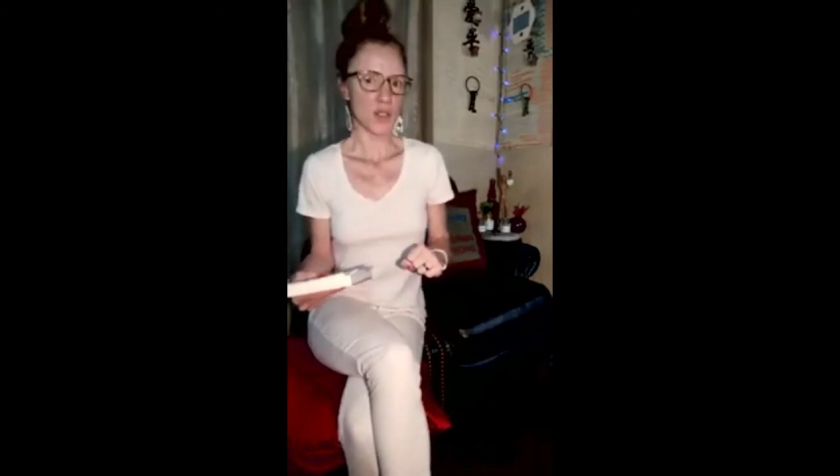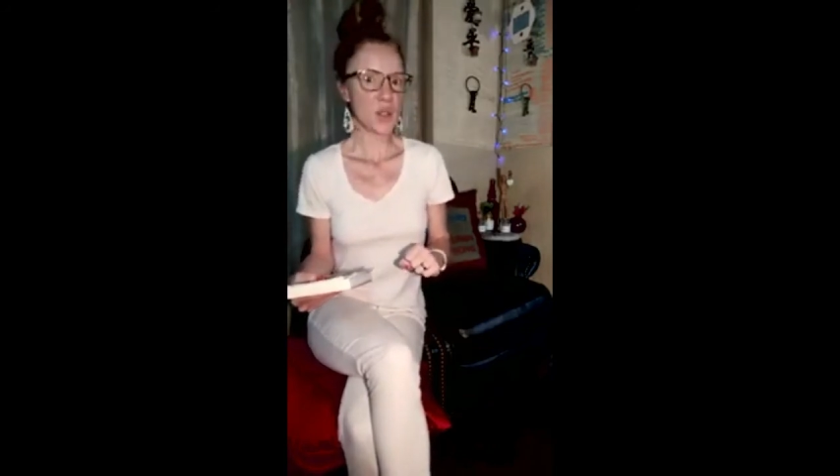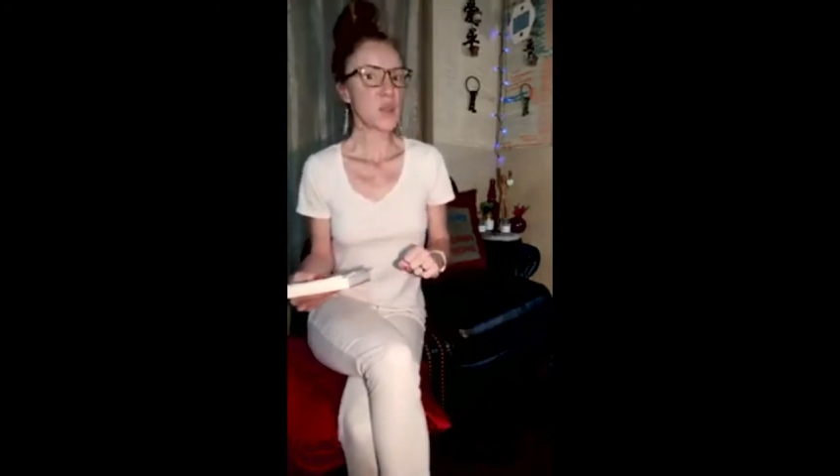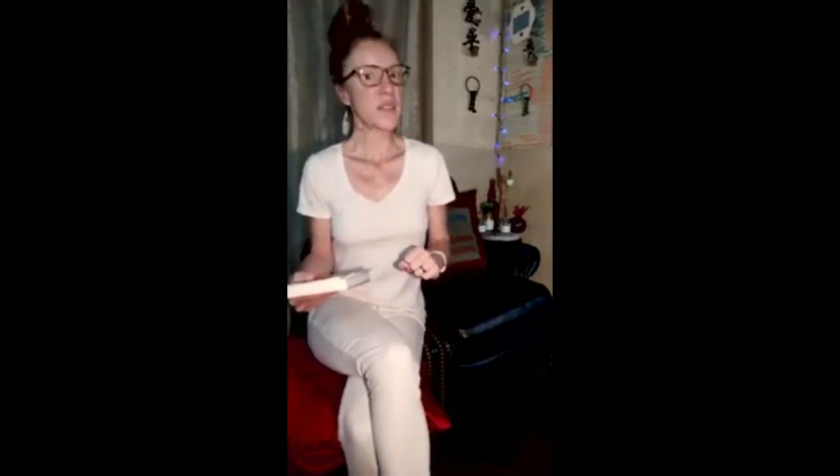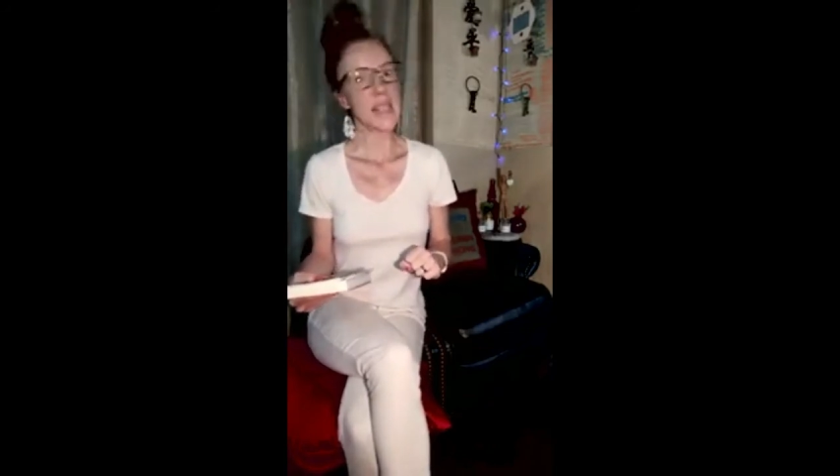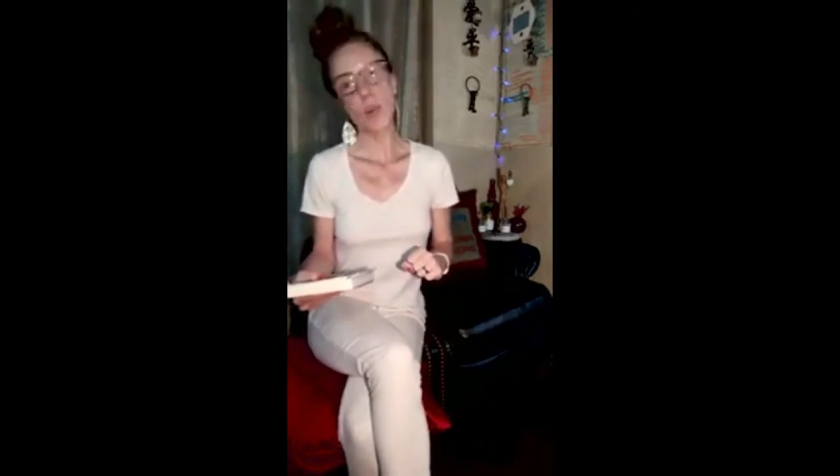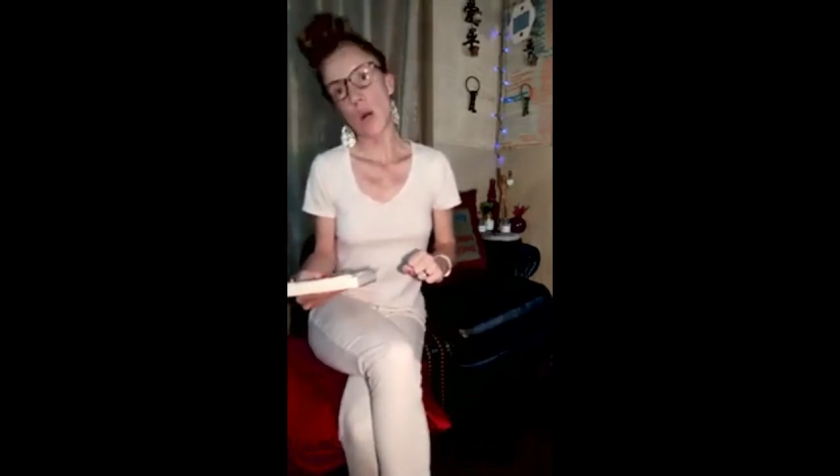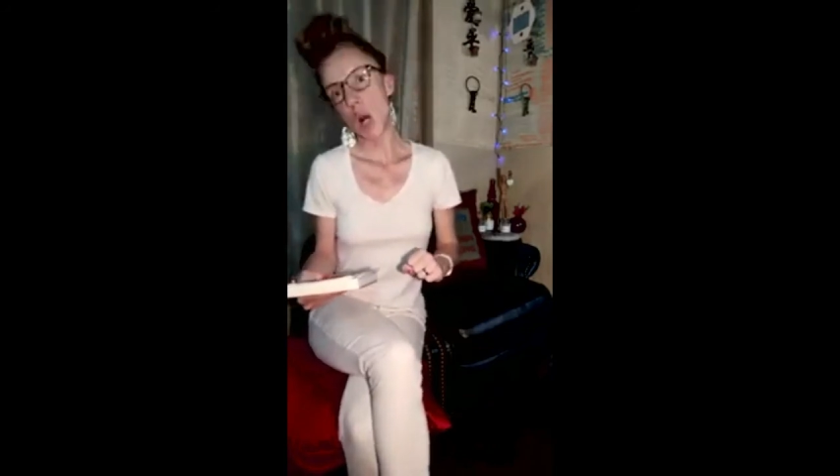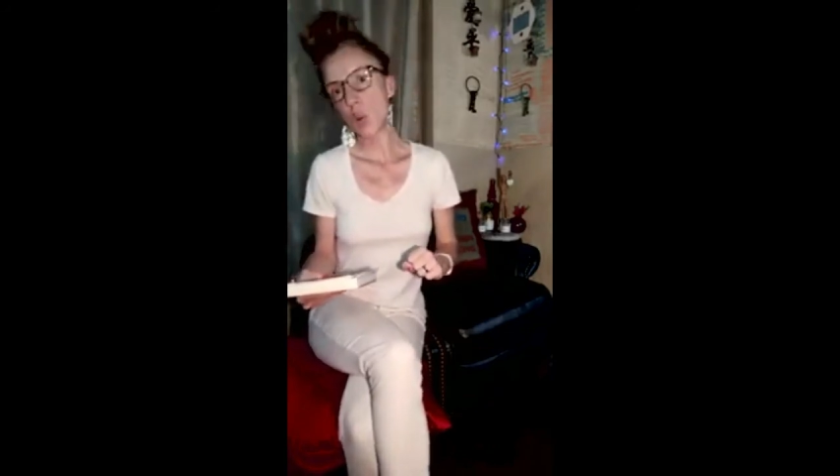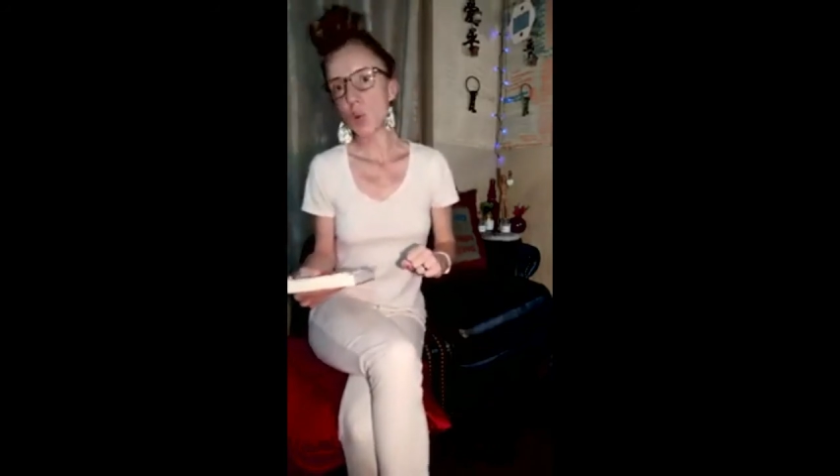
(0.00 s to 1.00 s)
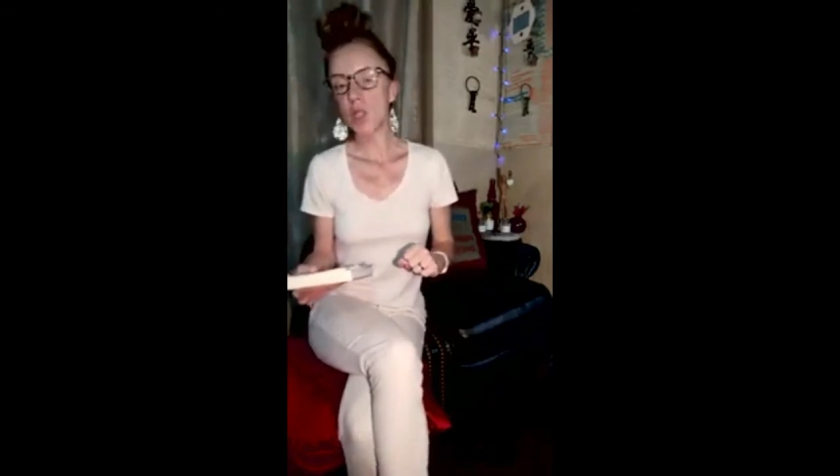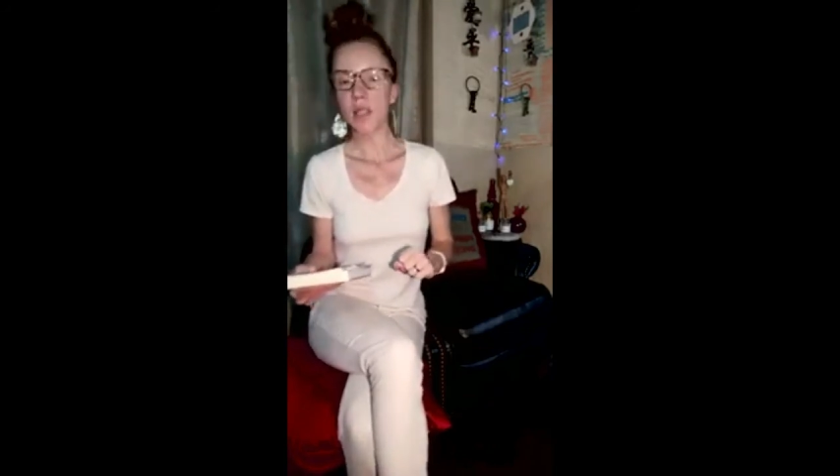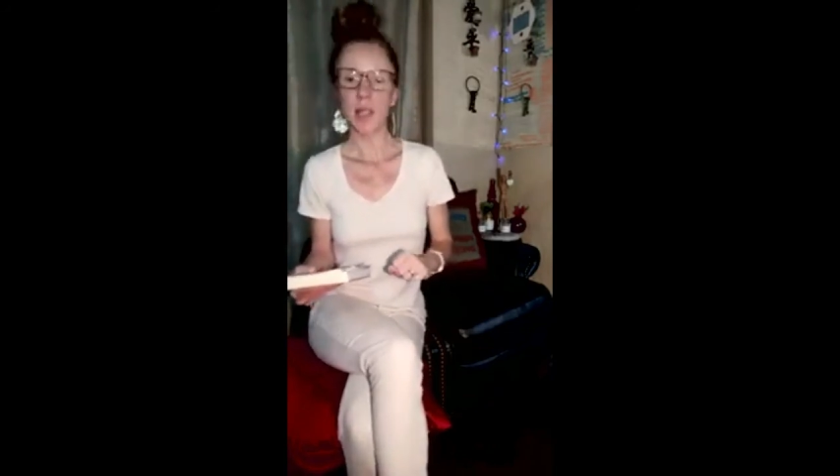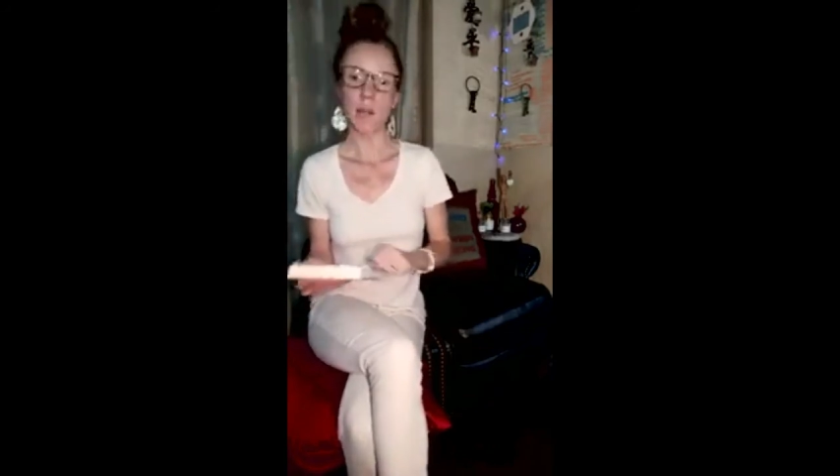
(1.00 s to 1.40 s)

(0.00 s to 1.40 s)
Seussy quote.